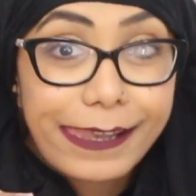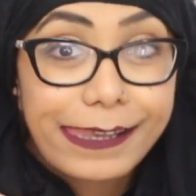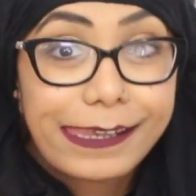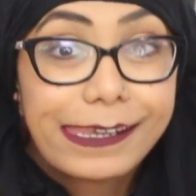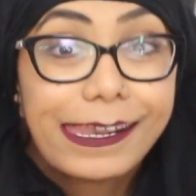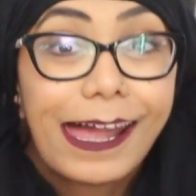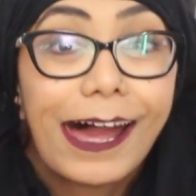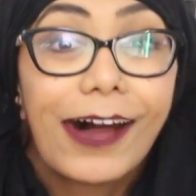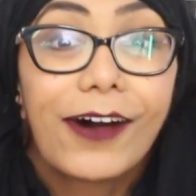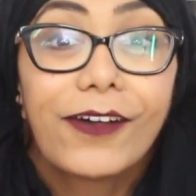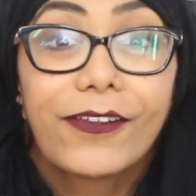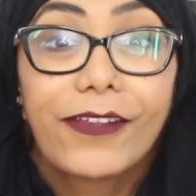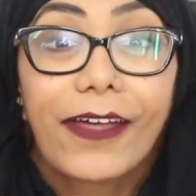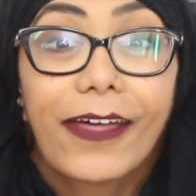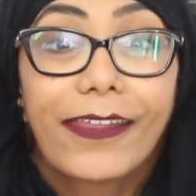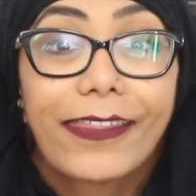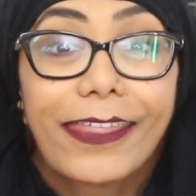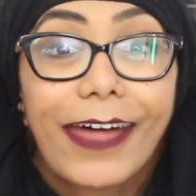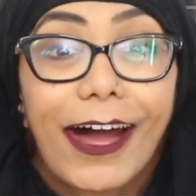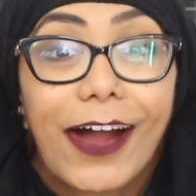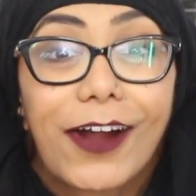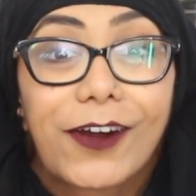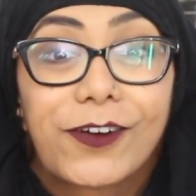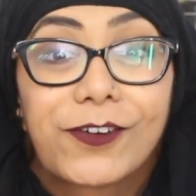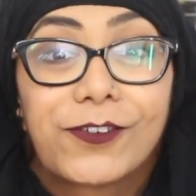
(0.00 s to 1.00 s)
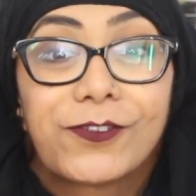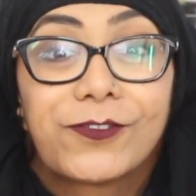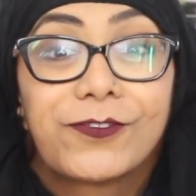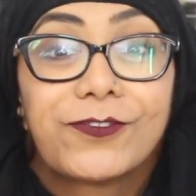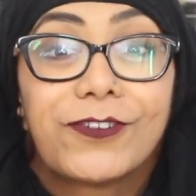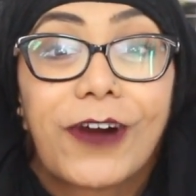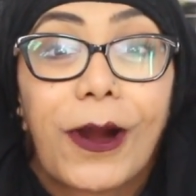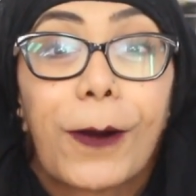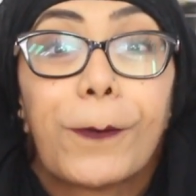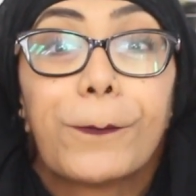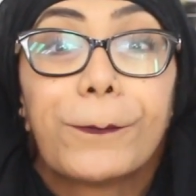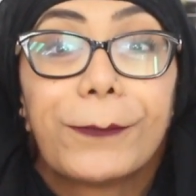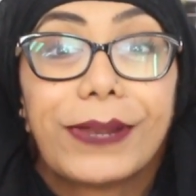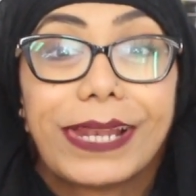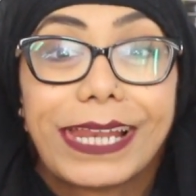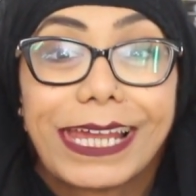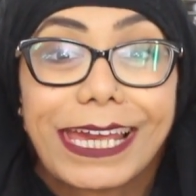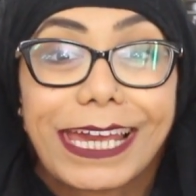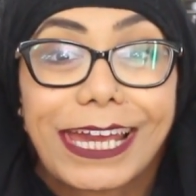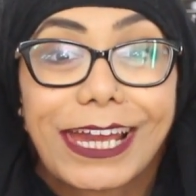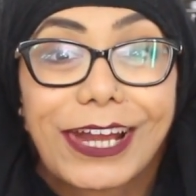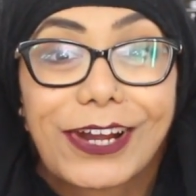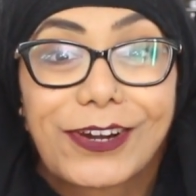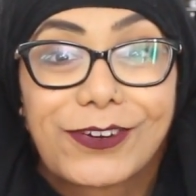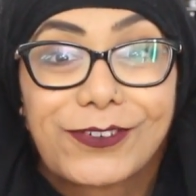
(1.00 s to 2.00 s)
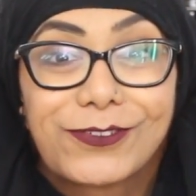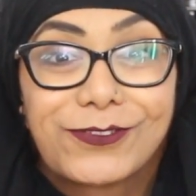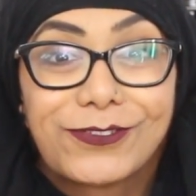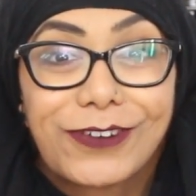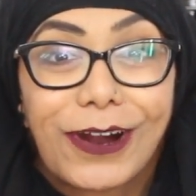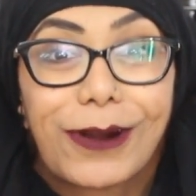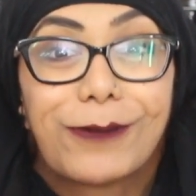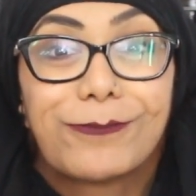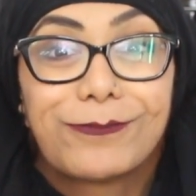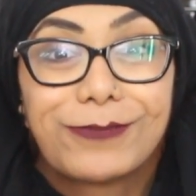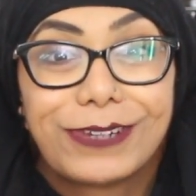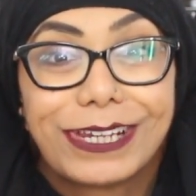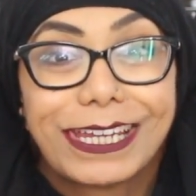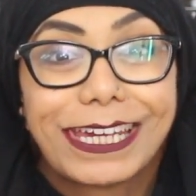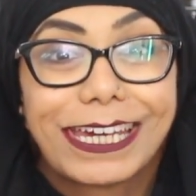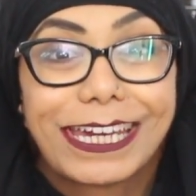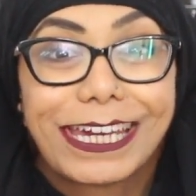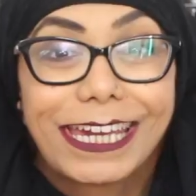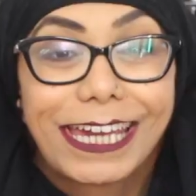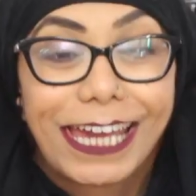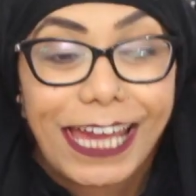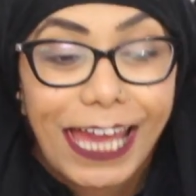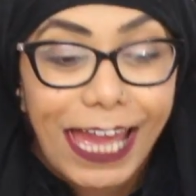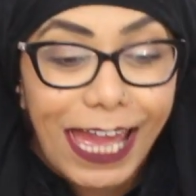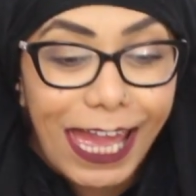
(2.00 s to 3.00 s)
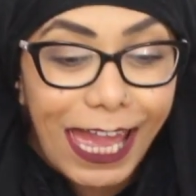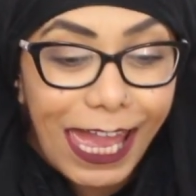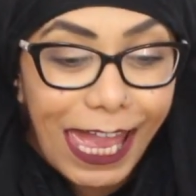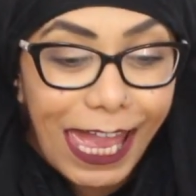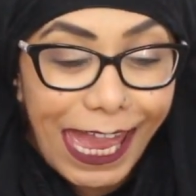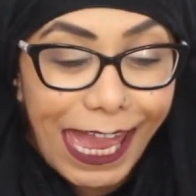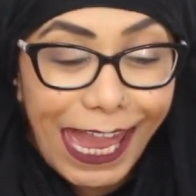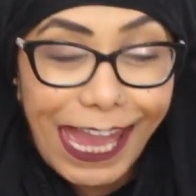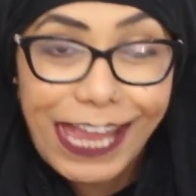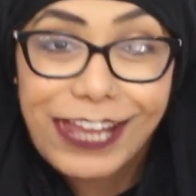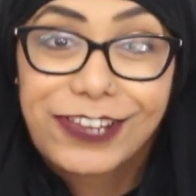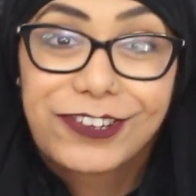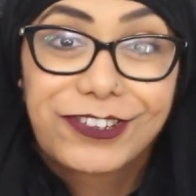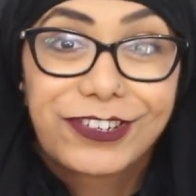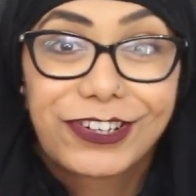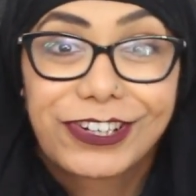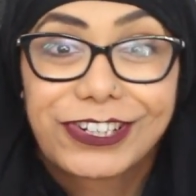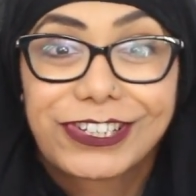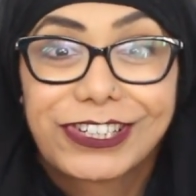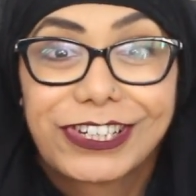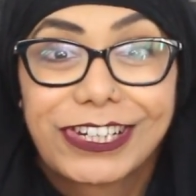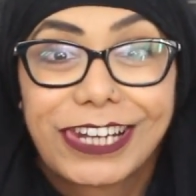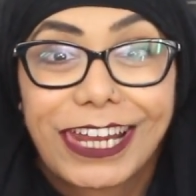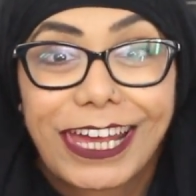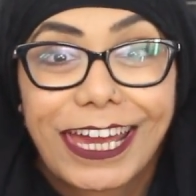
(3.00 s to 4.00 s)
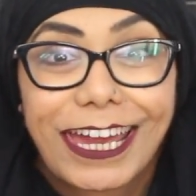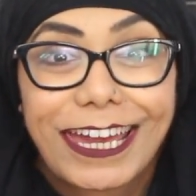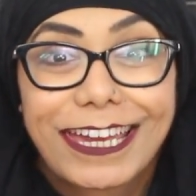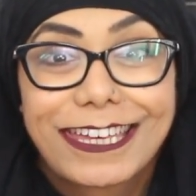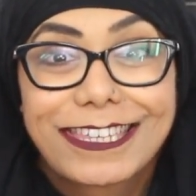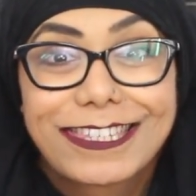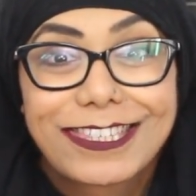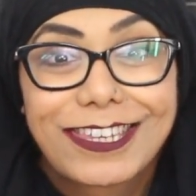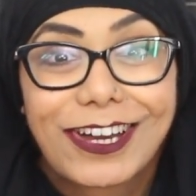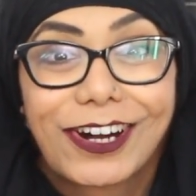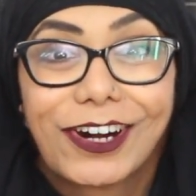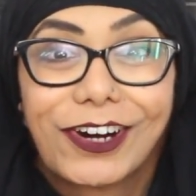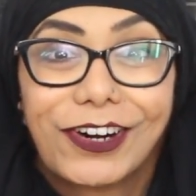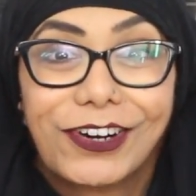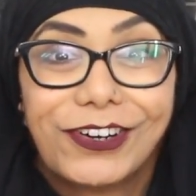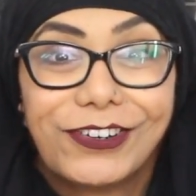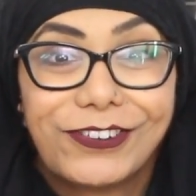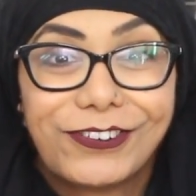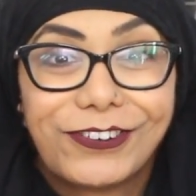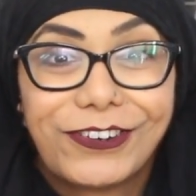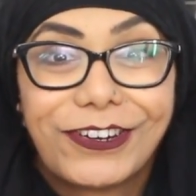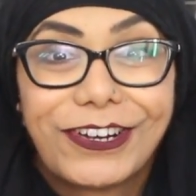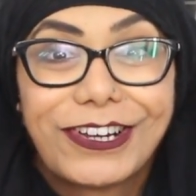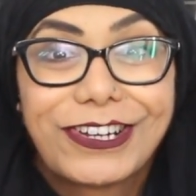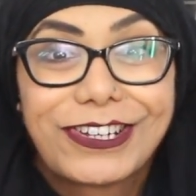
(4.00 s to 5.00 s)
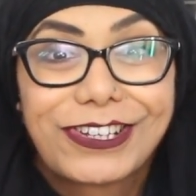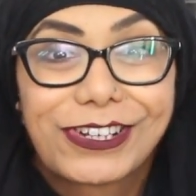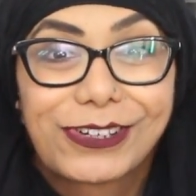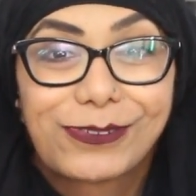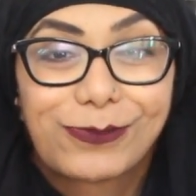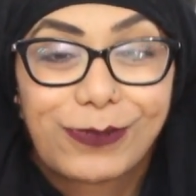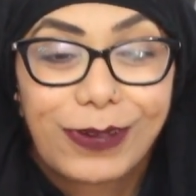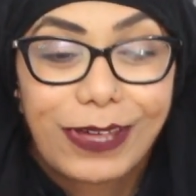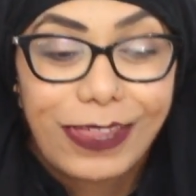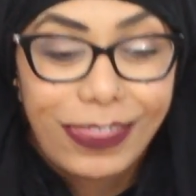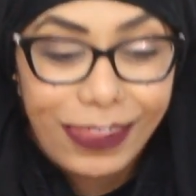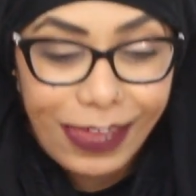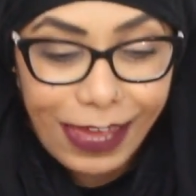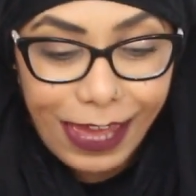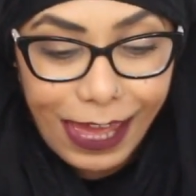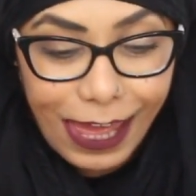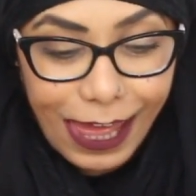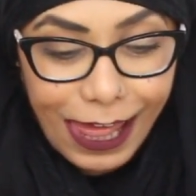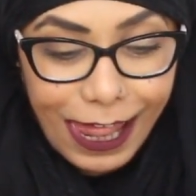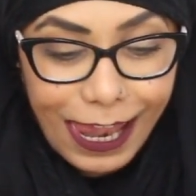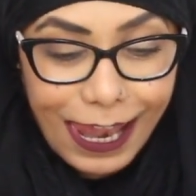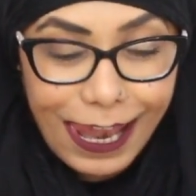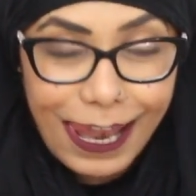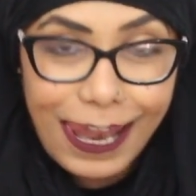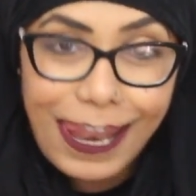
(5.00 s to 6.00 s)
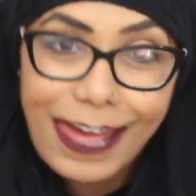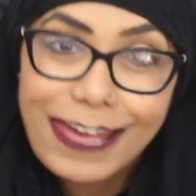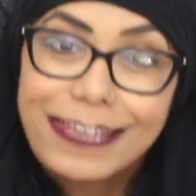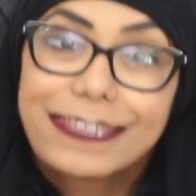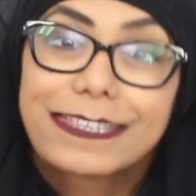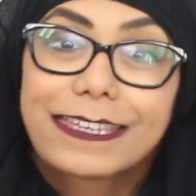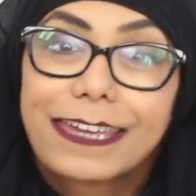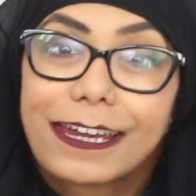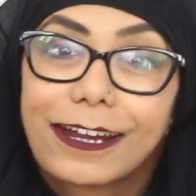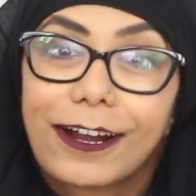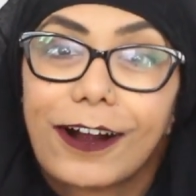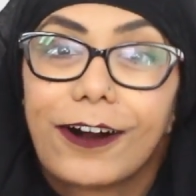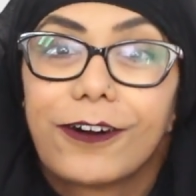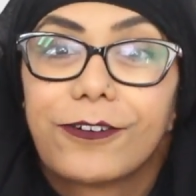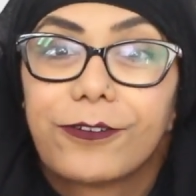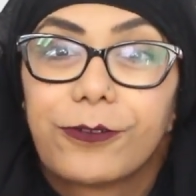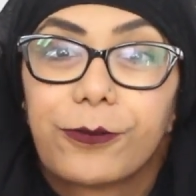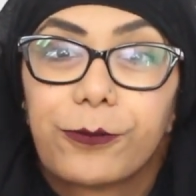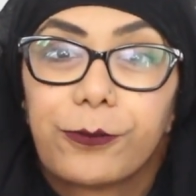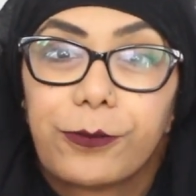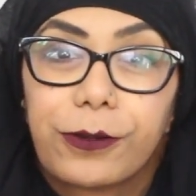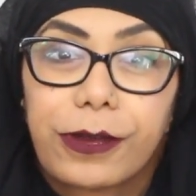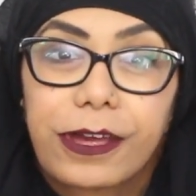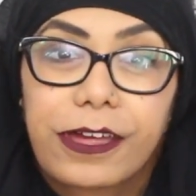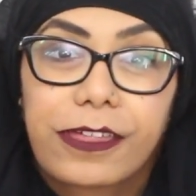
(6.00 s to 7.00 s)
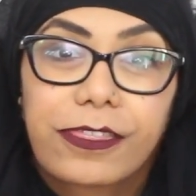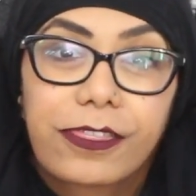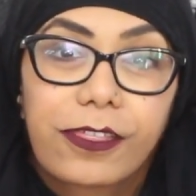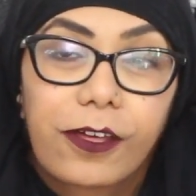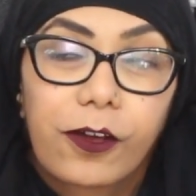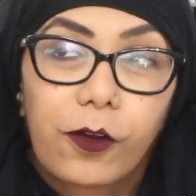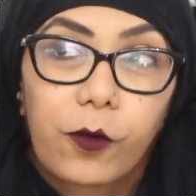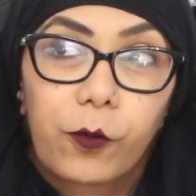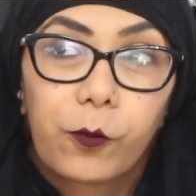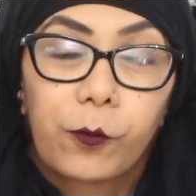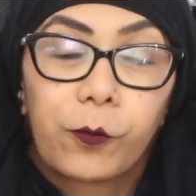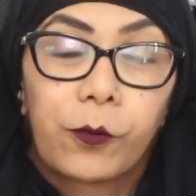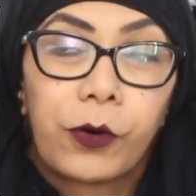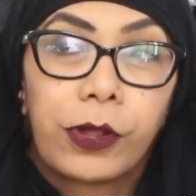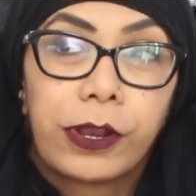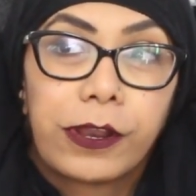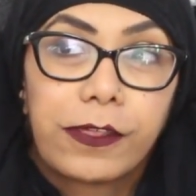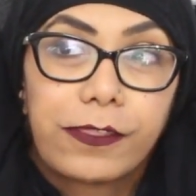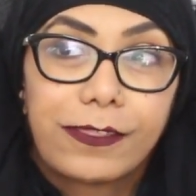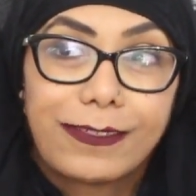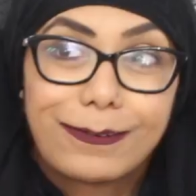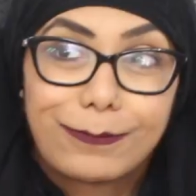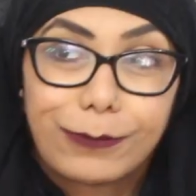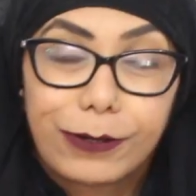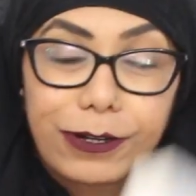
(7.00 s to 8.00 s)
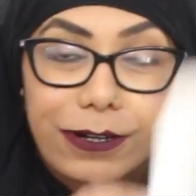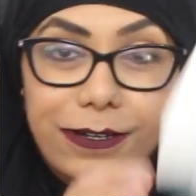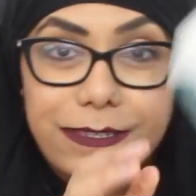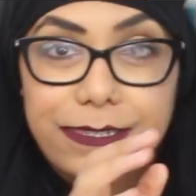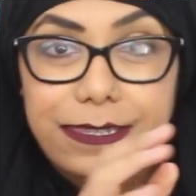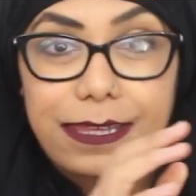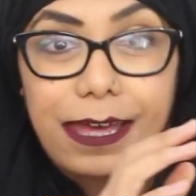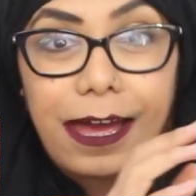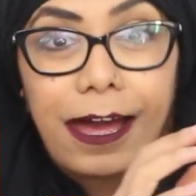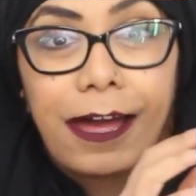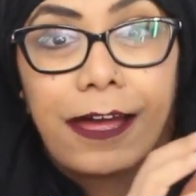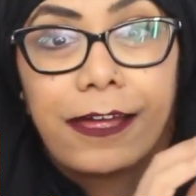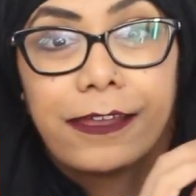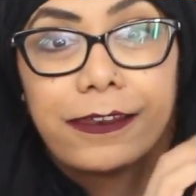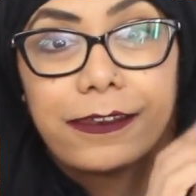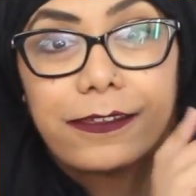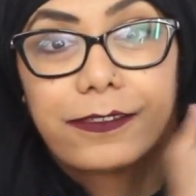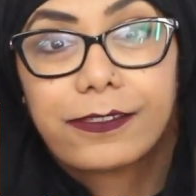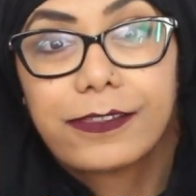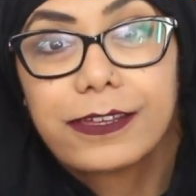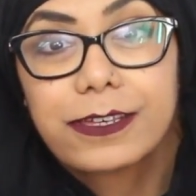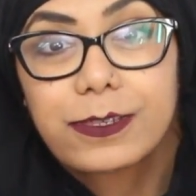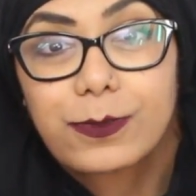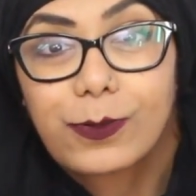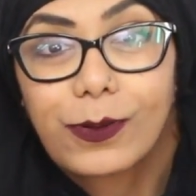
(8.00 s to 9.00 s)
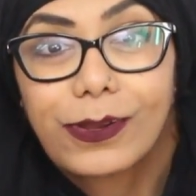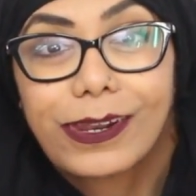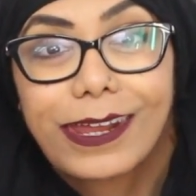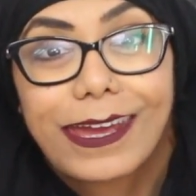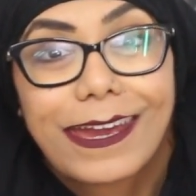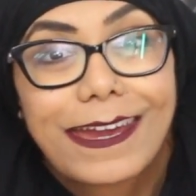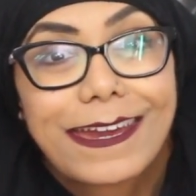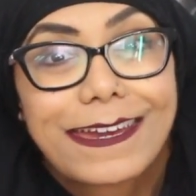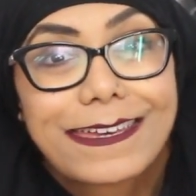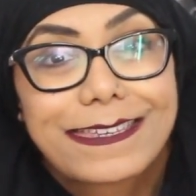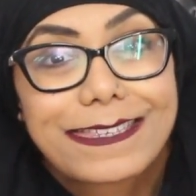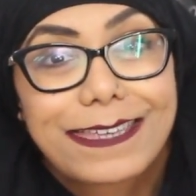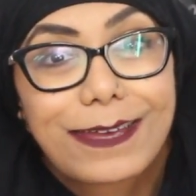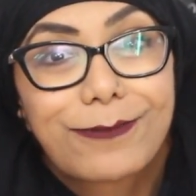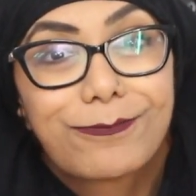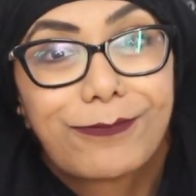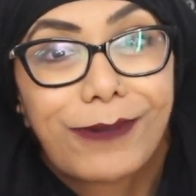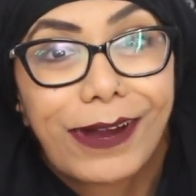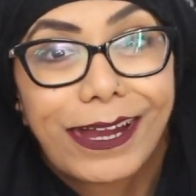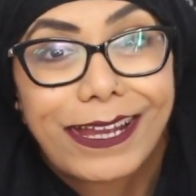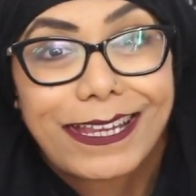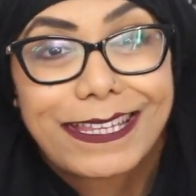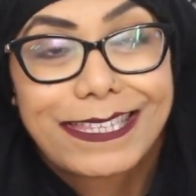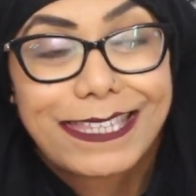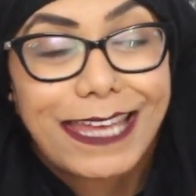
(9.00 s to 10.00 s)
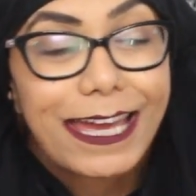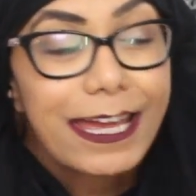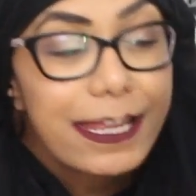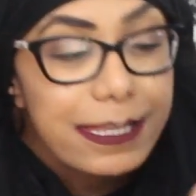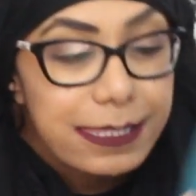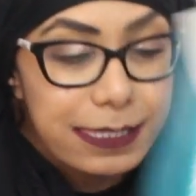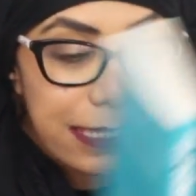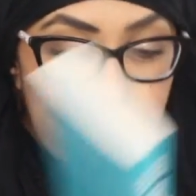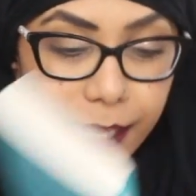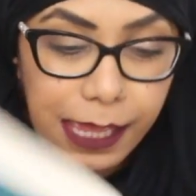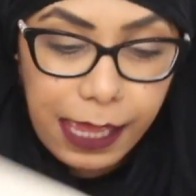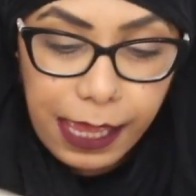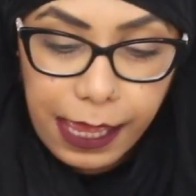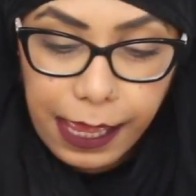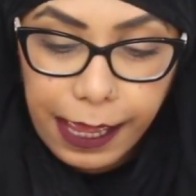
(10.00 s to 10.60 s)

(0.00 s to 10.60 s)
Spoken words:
Now that rambly introduction is over and done with, let's kick off with one of the books, and this one is Mindset.